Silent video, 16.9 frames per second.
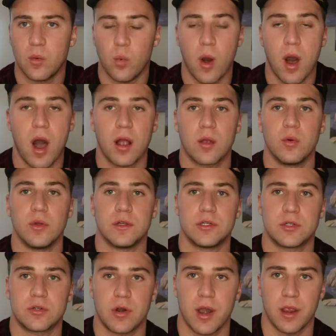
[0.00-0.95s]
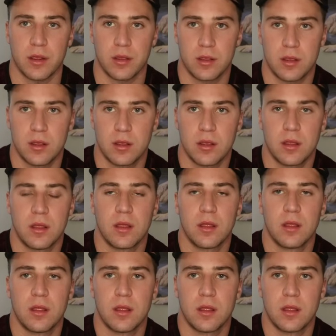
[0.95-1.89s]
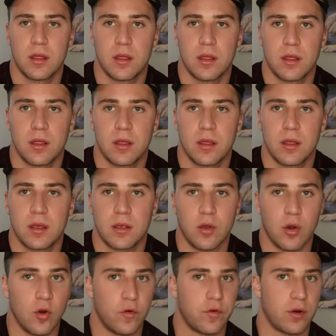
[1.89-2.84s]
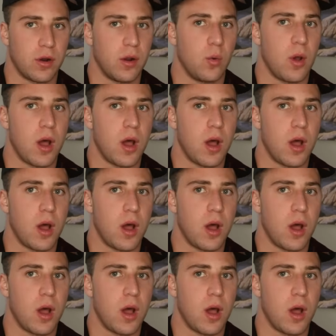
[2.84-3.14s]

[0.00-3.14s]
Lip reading: walk with strength. Go for a